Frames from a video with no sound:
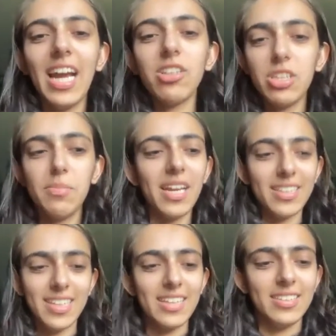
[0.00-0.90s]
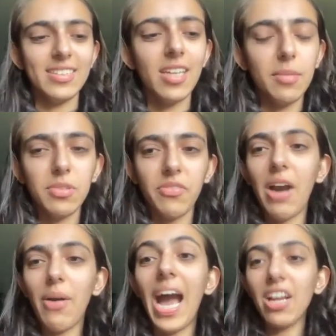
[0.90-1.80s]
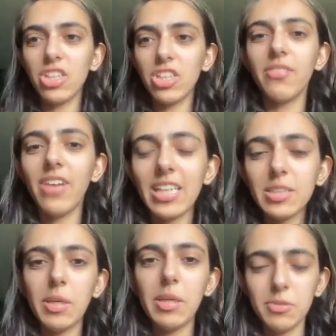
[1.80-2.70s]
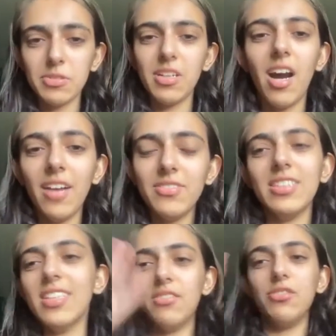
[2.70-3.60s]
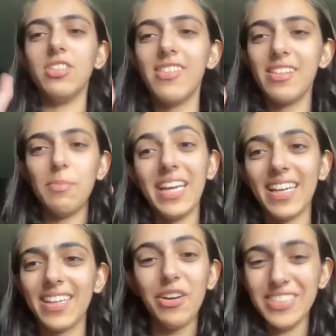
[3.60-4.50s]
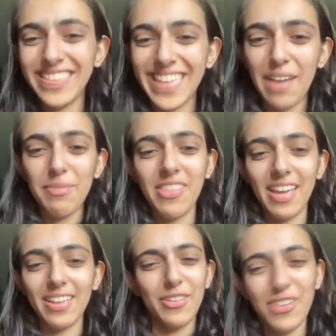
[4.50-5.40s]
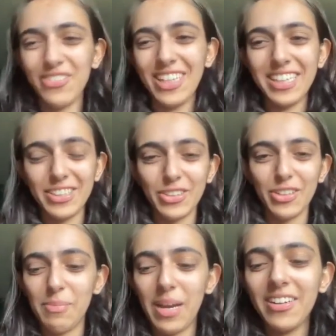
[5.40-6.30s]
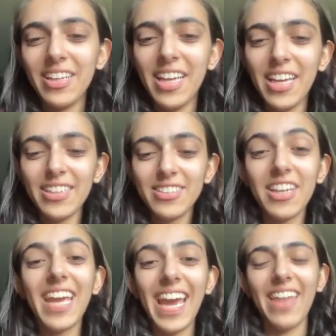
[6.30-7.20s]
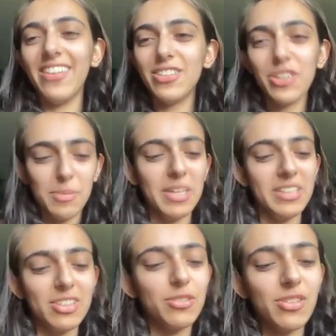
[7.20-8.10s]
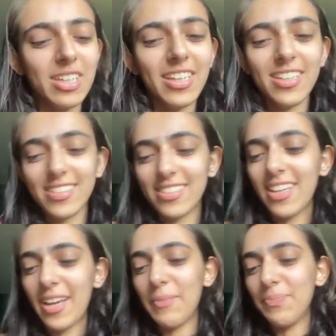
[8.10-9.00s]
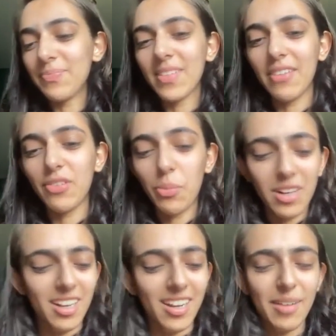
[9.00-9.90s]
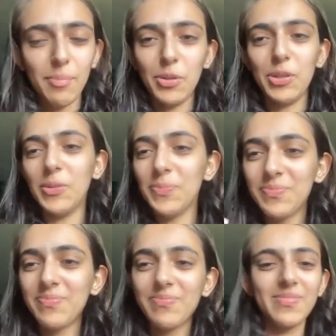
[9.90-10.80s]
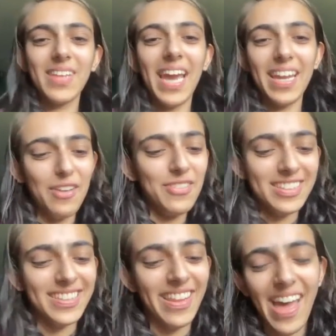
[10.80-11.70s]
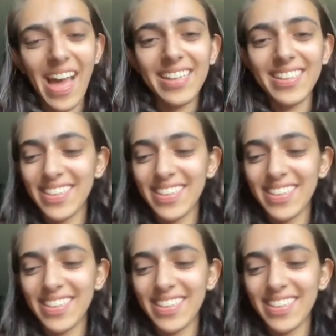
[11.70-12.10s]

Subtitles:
actually make sense in terms of how it actually affects people's lives instead of just this big concept that you're not really sure about. So yeah, the documentary is really good. If you want to learn more, head over to that.